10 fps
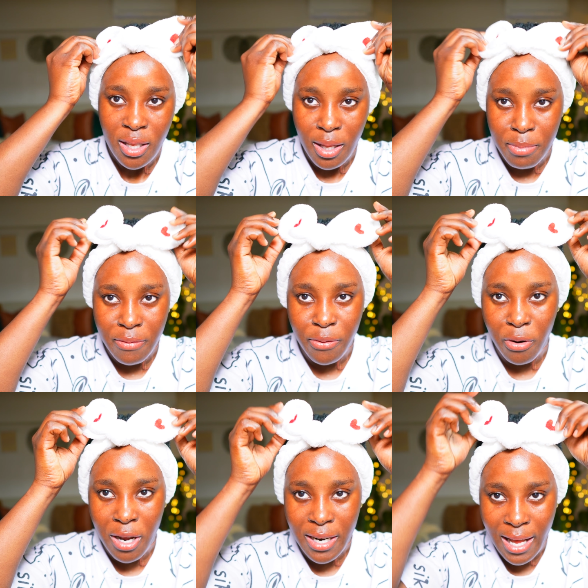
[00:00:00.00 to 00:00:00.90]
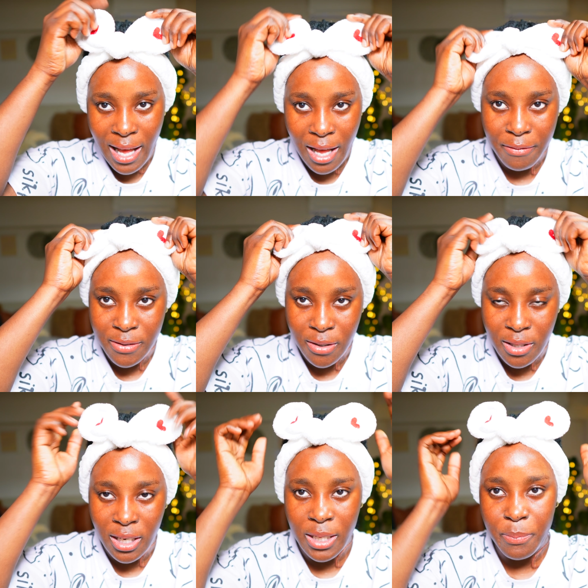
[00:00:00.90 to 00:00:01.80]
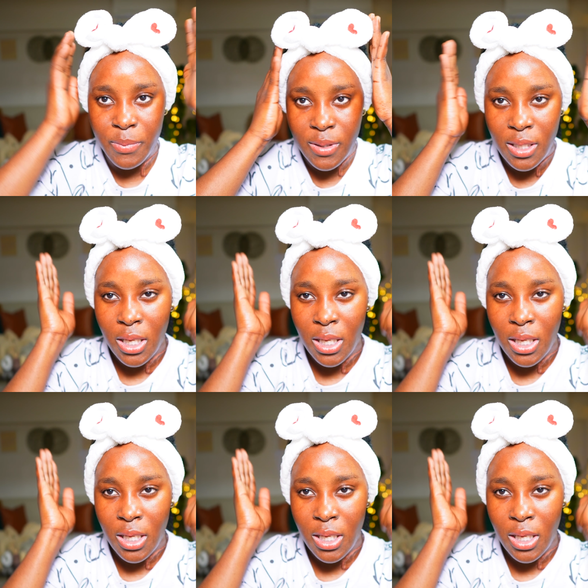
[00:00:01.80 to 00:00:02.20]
a before and after the clips.